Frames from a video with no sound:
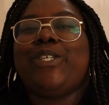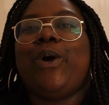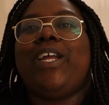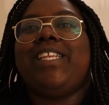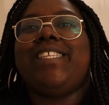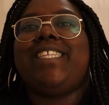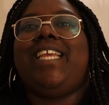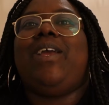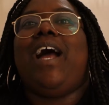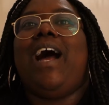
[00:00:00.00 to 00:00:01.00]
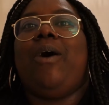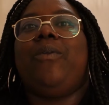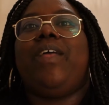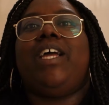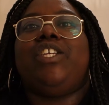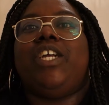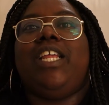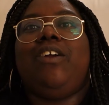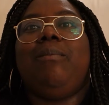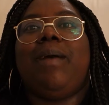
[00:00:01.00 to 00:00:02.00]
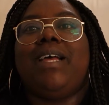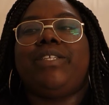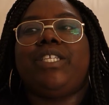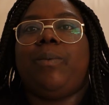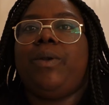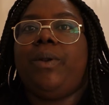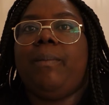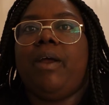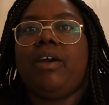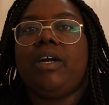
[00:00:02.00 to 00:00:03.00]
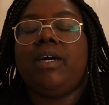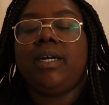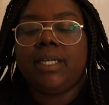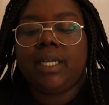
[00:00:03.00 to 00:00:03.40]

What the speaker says: so I can see how their journey compares to someone in America.